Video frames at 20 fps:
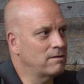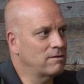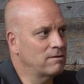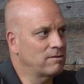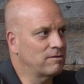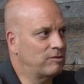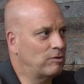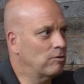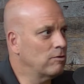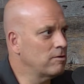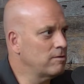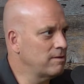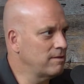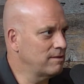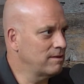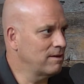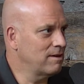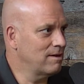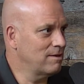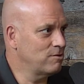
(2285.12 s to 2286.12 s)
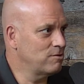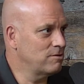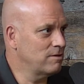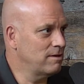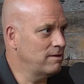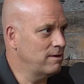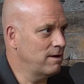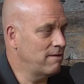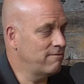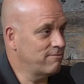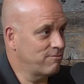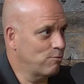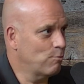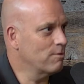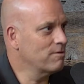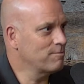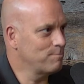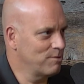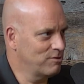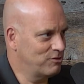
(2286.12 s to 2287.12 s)
third in the country, not
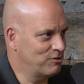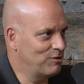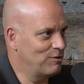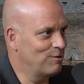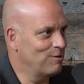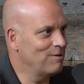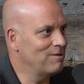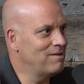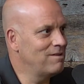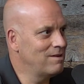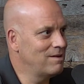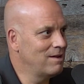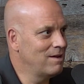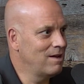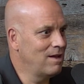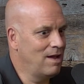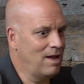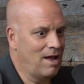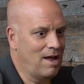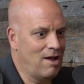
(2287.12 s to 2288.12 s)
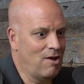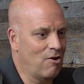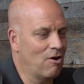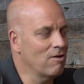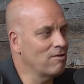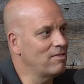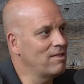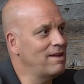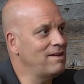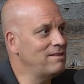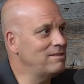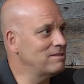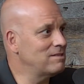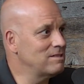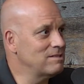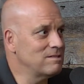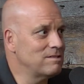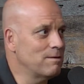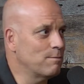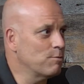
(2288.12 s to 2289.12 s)
fourth, but third. And our latency
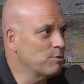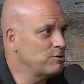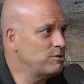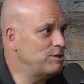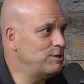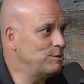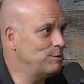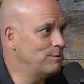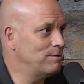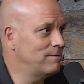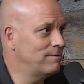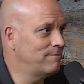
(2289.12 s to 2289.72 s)
is number 2.